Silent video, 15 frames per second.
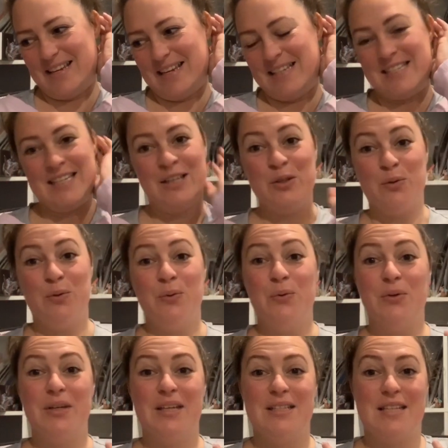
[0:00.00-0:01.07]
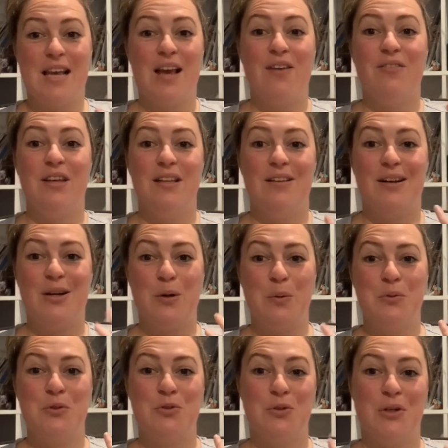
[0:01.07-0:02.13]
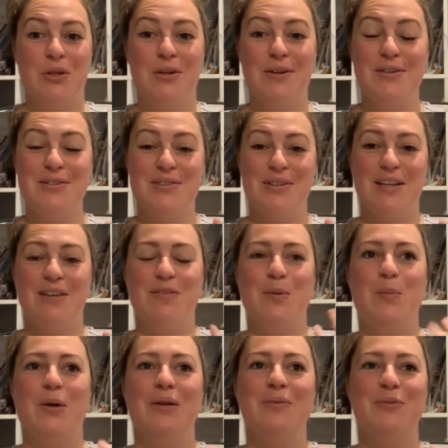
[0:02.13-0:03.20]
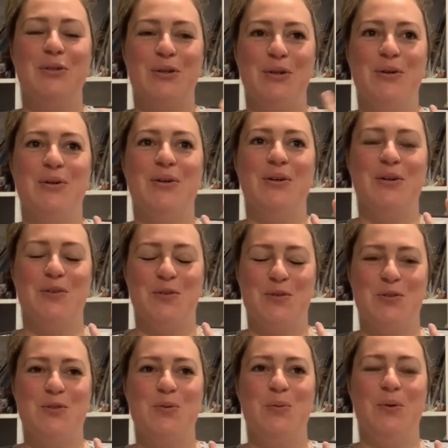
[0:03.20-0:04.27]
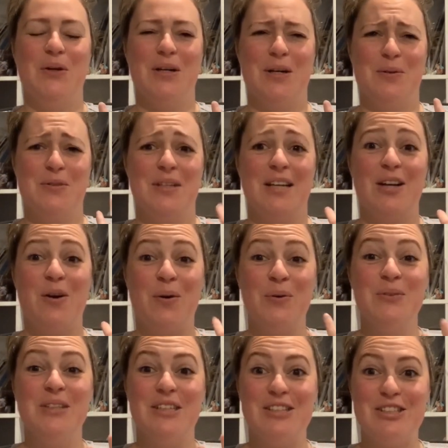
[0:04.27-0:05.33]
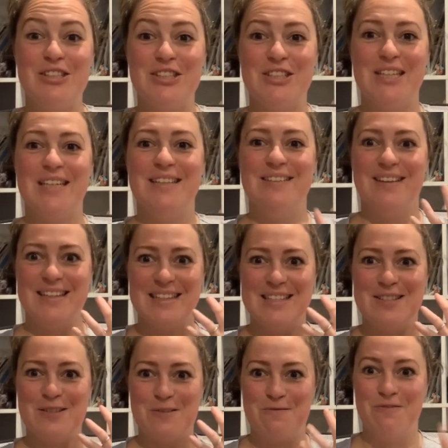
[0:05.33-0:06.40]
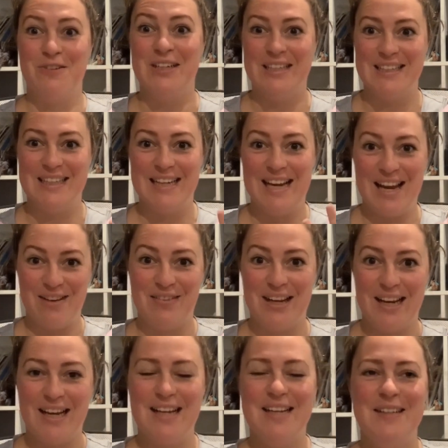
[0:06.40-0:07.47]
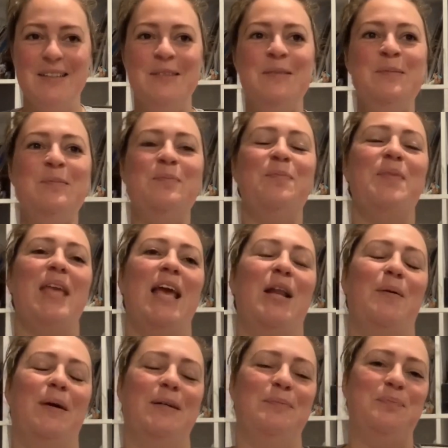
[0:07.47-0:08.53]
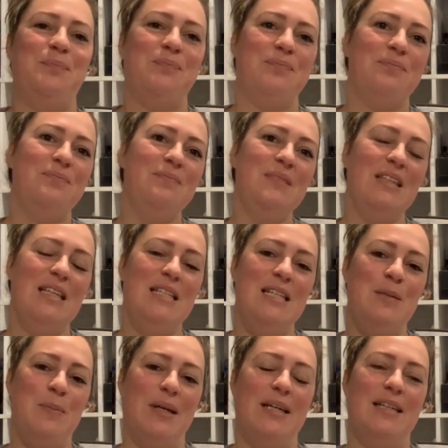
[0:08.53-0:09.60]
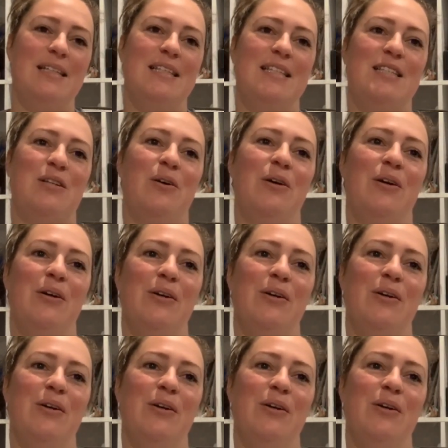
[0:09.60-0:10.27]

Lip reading: It didn't look as heavy. Like, I wasn't trying to go too heavy, but when I got to work, I was like, holy shit, like, this is really heavy. Anyway, it didn't matter. So